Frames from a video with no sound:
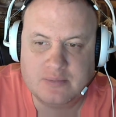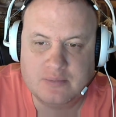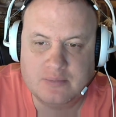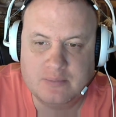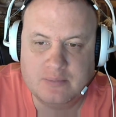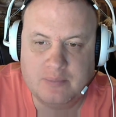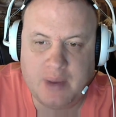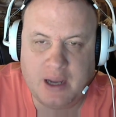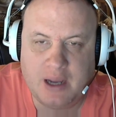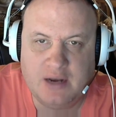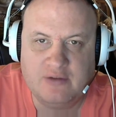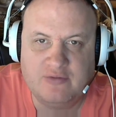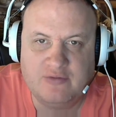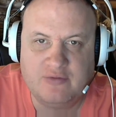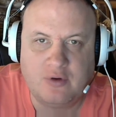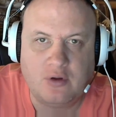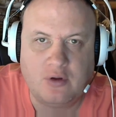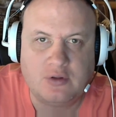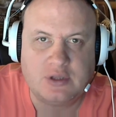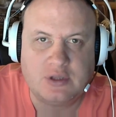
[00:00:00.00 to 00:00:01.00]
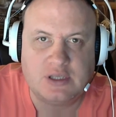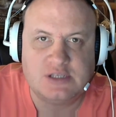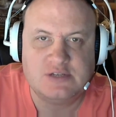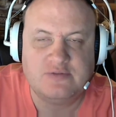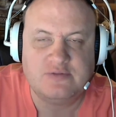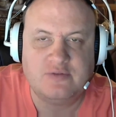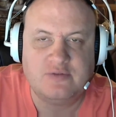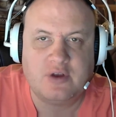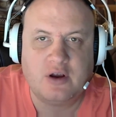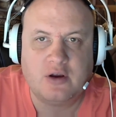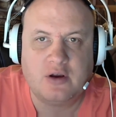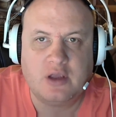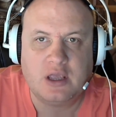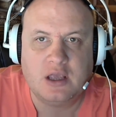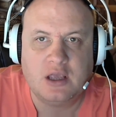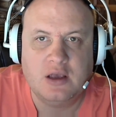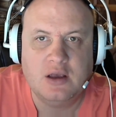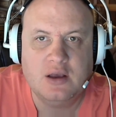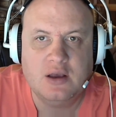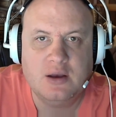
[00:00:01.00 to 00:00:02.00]
by default is a very
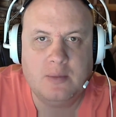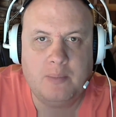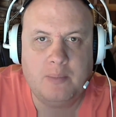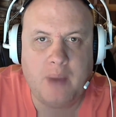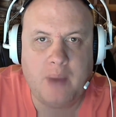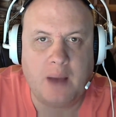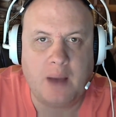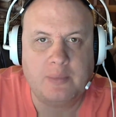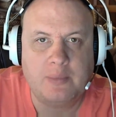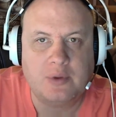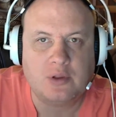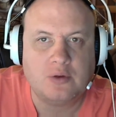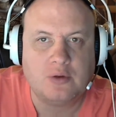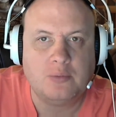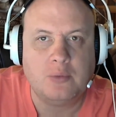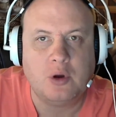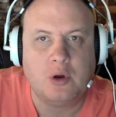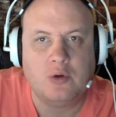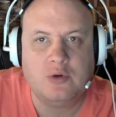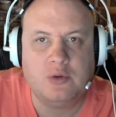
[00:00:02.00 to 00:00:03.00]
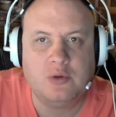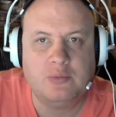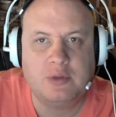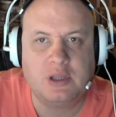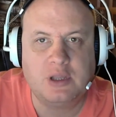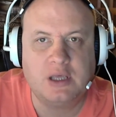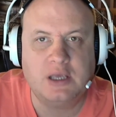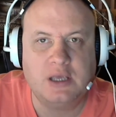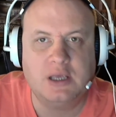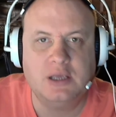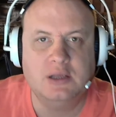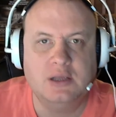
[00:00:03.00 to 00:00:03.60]
popular mode to play,